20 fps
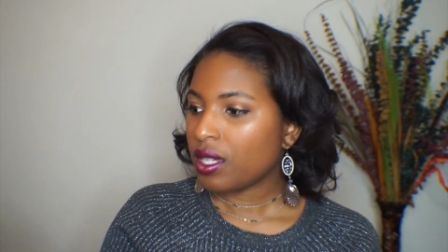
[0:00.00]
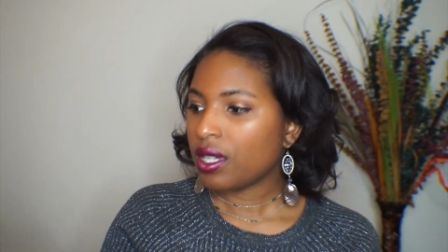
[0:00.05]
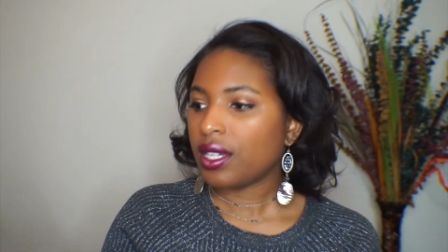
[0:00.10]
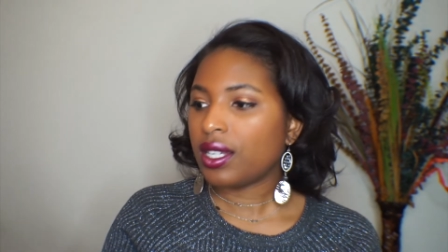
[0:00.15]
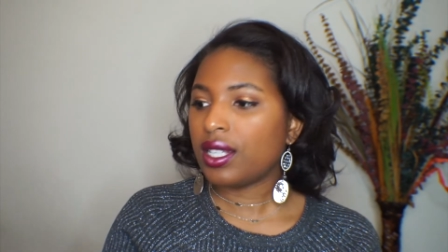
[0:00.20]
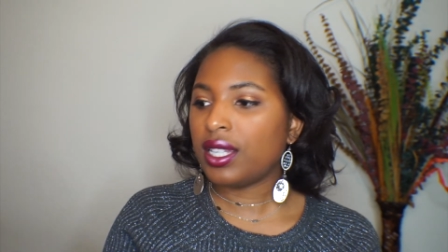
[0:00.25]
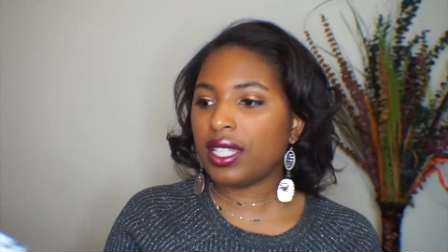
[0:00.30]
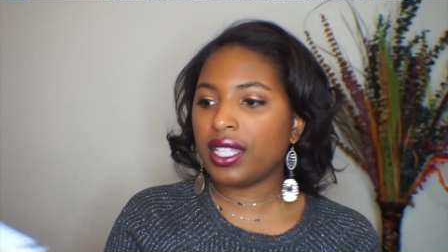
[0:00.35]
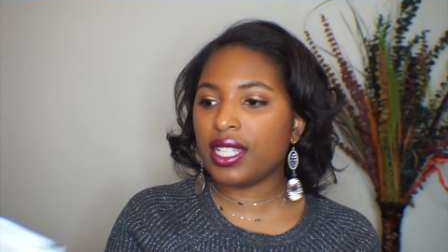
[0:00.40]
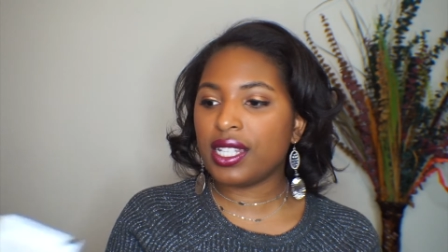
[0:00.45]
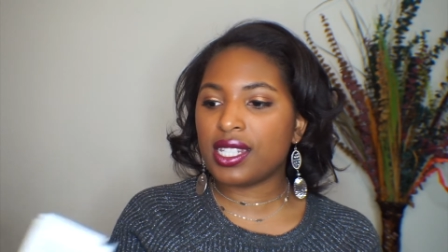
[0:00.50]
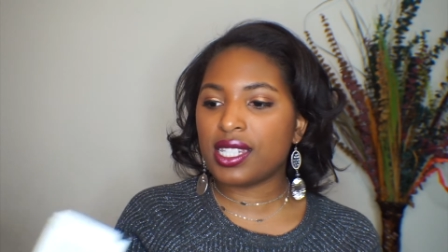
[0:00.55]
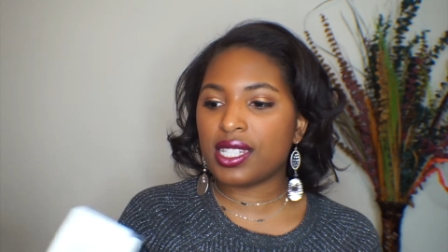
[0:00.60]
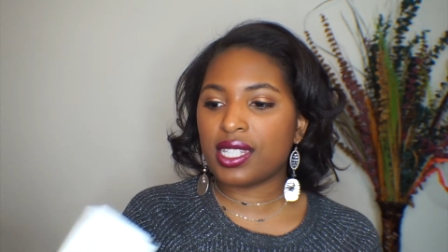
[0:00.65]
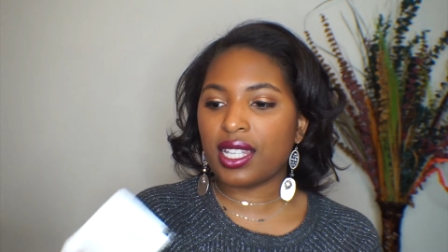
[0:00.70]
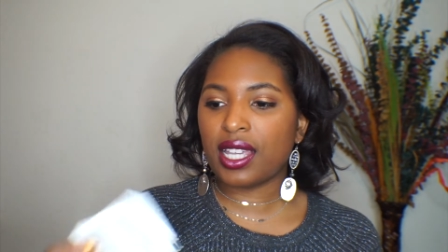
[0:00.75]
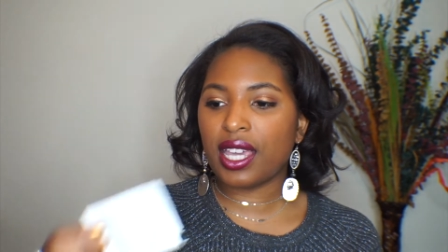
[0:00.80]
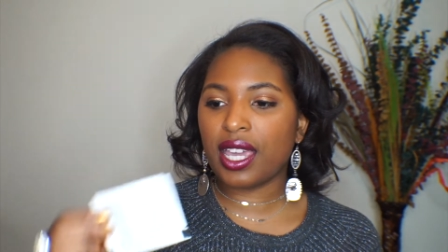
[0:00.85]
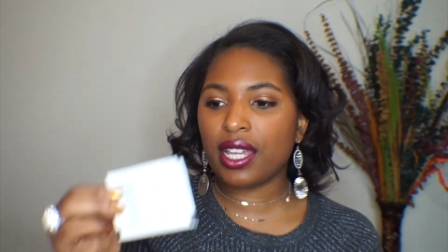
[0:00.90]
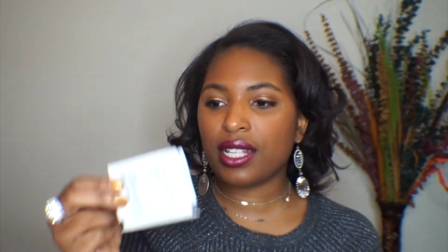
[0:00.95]
Clean
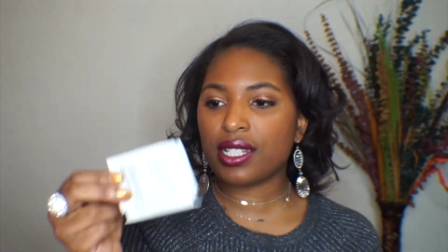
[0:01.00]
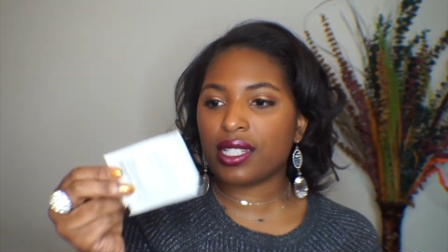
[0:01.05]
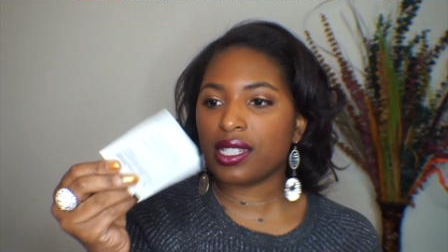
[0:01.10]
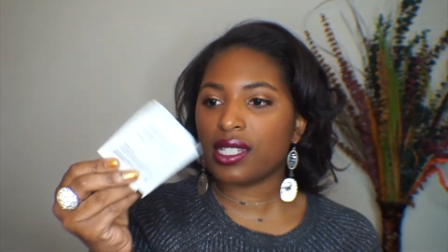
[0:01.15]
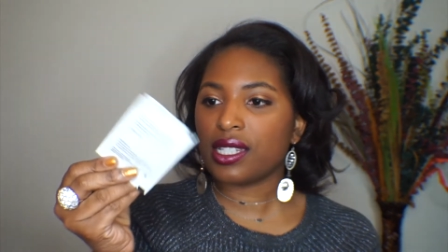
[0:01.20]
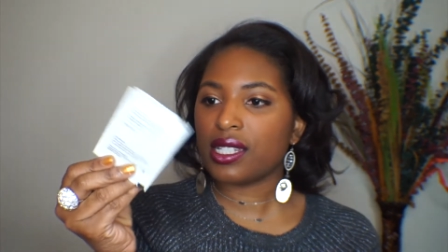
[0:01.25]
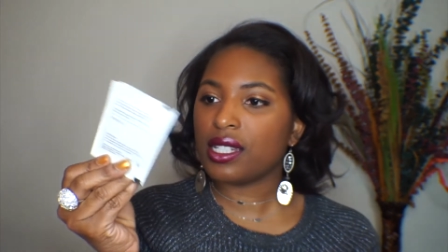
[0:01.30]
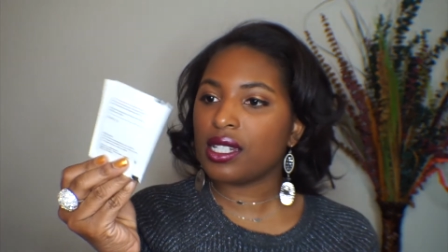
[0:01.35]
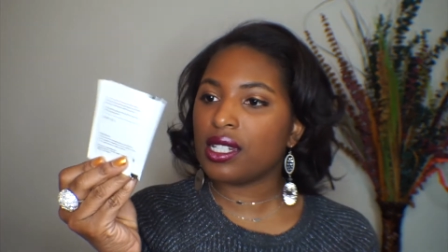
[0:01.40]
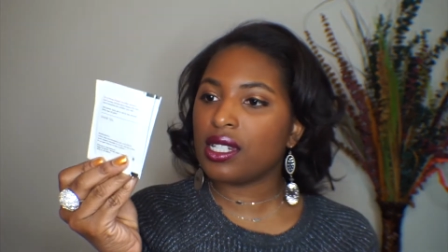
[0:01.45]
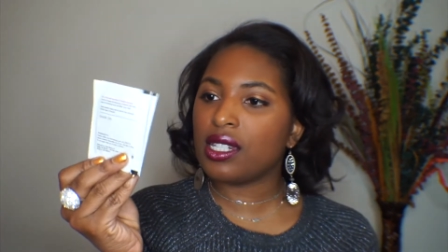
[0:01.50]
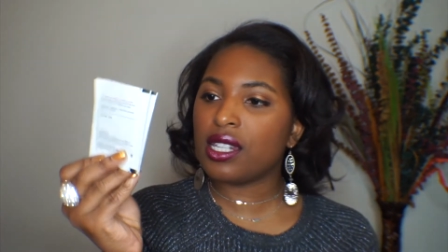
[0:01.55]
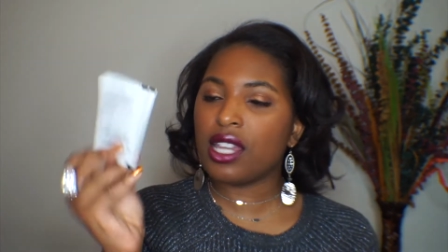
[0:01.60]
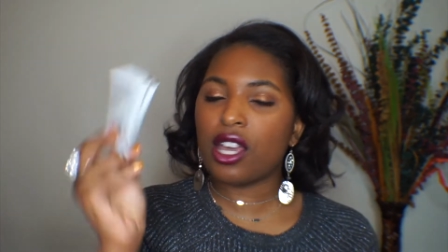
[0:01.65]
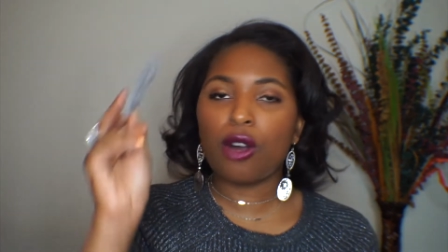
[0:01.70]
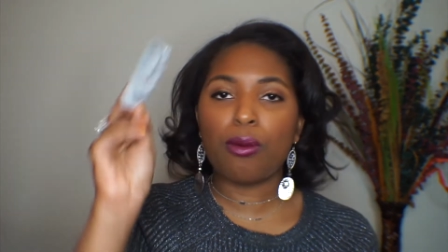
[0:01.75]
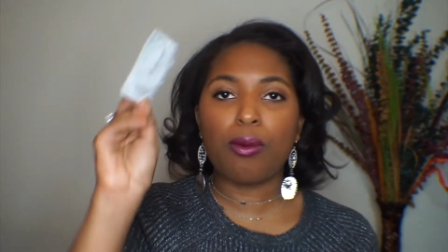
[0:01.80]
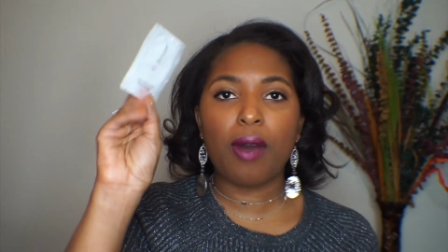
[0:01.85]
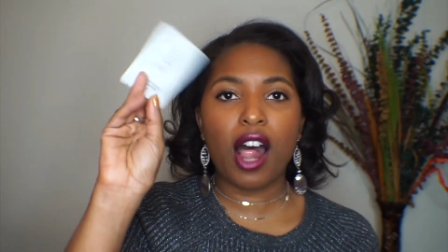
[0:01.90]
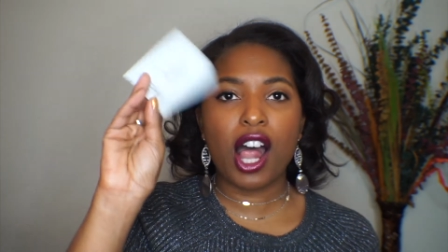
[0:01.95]
Slate
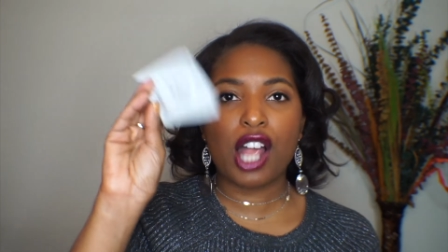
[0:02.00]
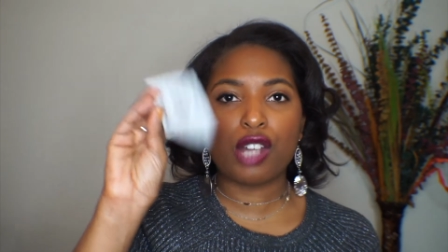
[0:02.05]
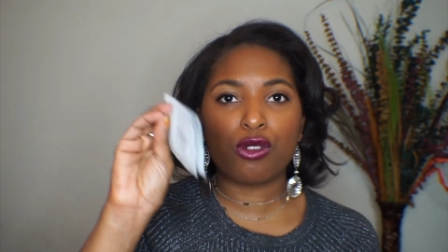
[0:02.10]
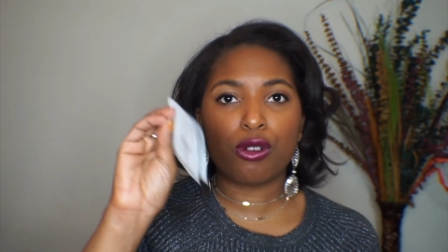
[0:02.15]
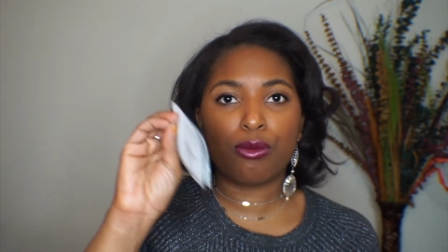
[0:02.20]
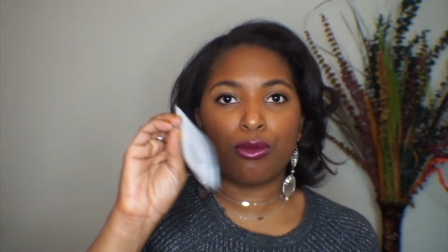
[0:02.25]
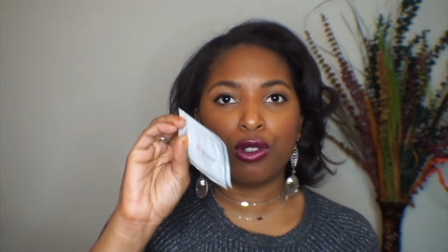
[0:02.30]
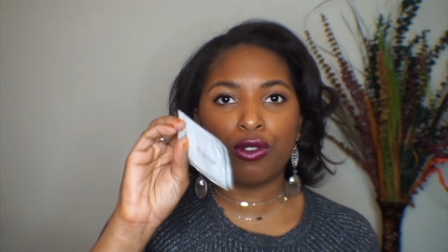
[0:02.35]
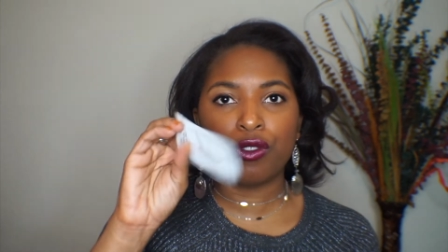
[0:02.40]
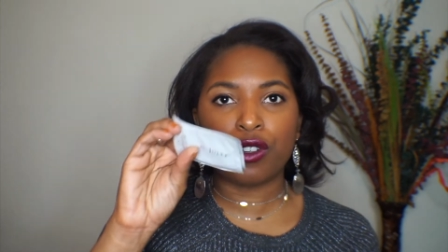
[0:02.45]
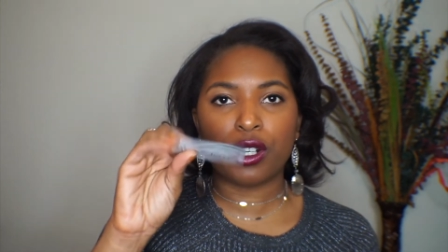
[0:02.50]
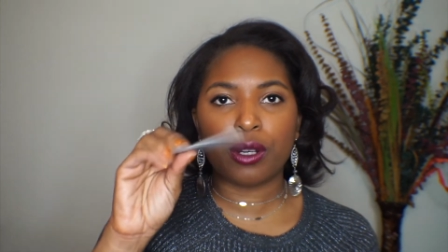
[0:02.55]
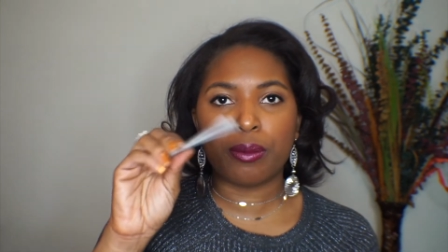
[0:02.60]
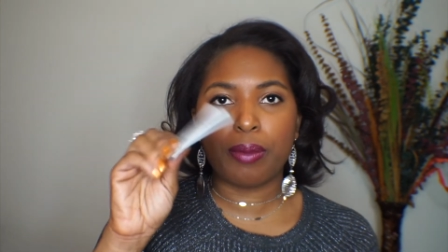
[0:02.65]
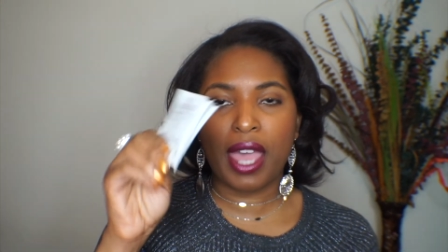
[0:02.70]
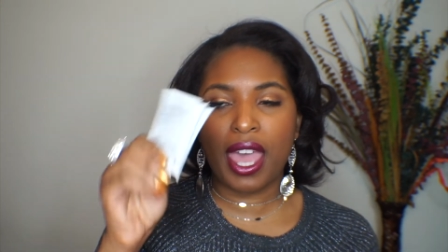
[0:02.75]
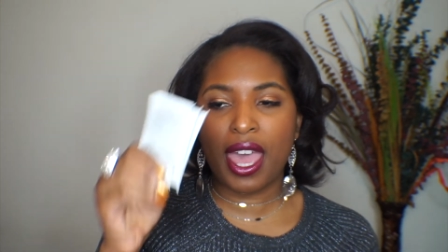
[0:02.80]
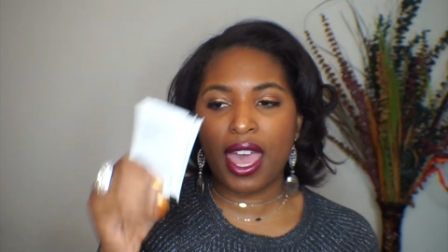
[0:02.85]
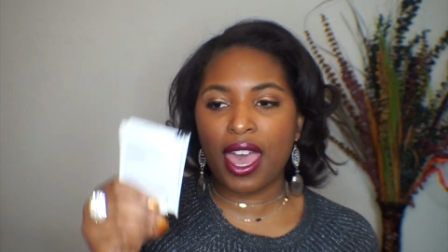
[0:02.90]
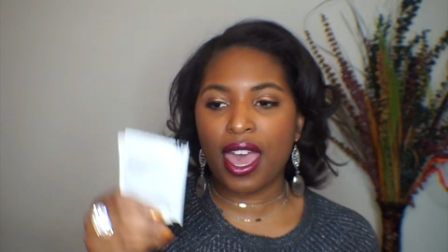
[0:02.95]
nail polish remover
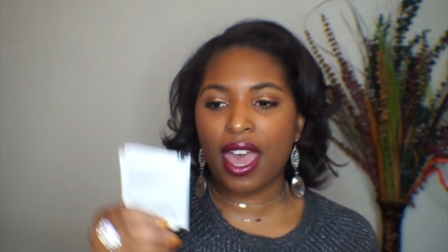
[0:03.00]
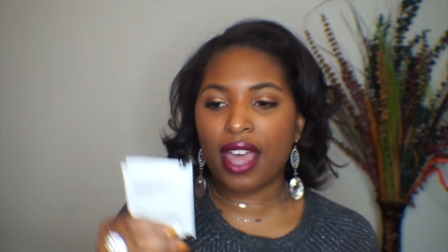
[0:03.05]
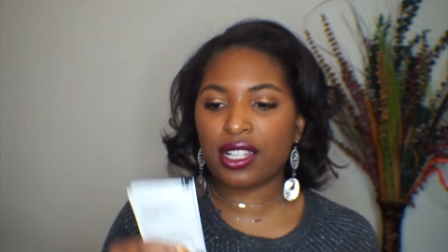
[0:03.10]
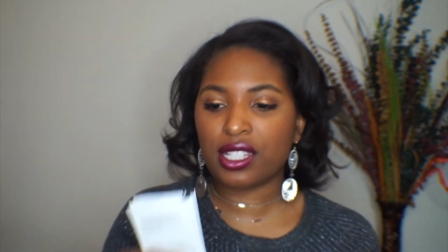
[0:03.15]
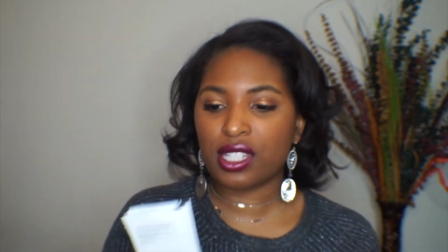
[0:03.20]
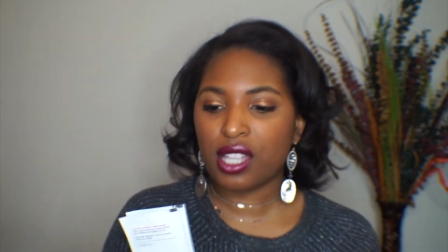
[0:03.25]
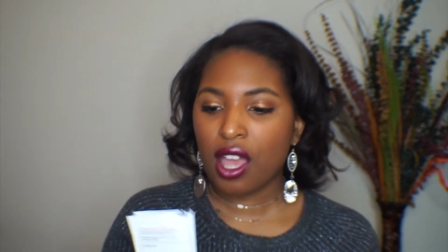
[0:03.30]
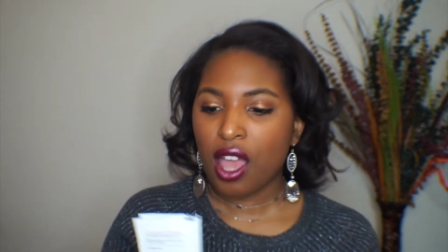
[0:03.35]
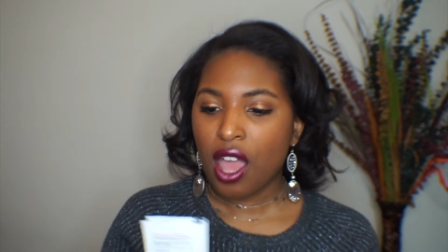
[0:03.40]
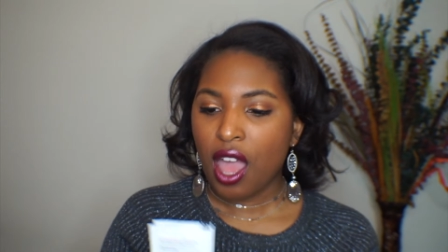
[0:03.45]
pads